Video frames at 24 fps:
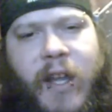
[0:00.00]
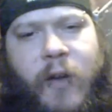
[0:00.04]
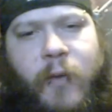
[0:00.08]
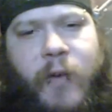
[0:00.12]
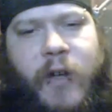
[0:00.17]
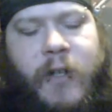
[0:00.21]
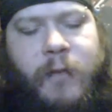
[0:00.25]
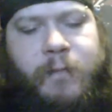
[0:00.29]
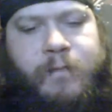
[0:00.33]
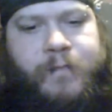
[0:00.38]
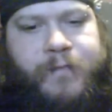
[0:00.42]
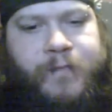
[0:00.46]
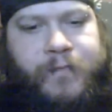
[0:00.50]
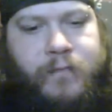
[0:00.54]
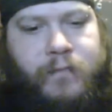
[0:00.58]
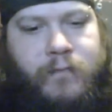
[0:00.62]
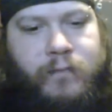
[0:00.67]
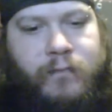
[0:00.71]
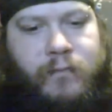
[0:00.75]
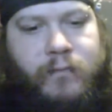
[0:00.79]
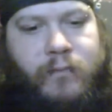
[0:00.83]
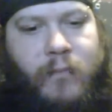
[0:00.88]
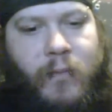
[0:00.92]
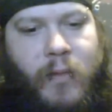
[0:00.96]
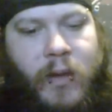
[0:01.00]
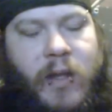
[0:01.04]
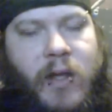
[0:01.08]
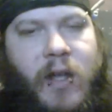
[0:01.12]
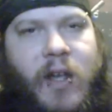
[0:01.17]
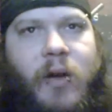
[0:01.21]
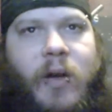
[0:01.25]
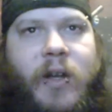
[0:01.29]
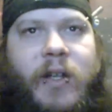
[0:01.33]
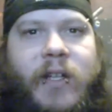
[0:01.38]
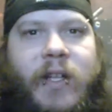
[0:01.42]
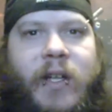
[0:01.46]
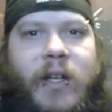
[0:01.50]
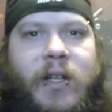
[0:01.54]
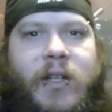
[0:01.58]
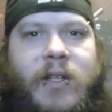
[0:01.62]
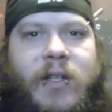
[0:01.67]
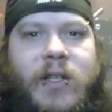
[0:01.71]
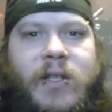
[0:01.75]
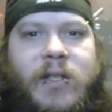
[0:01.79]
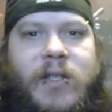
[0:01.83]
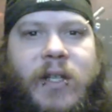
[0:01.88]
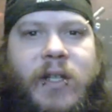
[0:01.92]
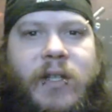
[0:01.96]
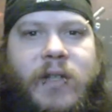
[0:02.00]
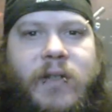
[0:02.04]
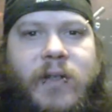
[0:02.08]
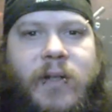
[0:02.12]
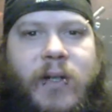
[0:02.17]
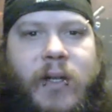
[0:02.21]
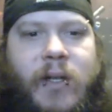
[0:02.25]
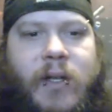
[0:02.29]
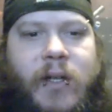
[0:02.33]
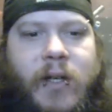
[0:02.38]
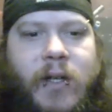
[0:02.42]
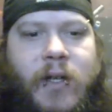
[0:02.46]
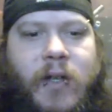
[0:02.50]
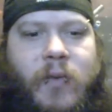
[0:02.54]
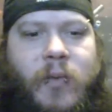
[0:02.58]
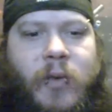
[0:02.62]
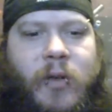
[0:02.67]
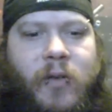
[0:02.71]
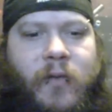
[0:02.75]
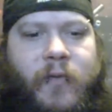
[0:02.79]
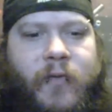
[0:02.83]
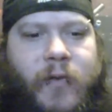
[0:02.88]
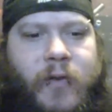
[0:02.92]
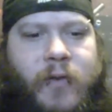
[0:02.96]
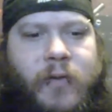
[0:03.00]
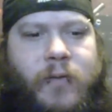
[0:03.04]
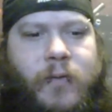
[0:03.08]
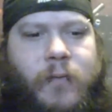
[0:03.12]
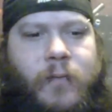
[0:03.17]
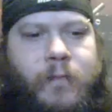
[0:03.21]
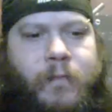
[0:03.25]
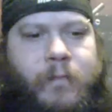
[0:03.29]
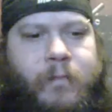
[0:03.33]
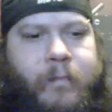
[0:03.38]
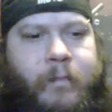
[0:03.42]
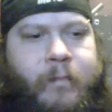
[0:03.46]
Anyway, how I did it is I took real fruit,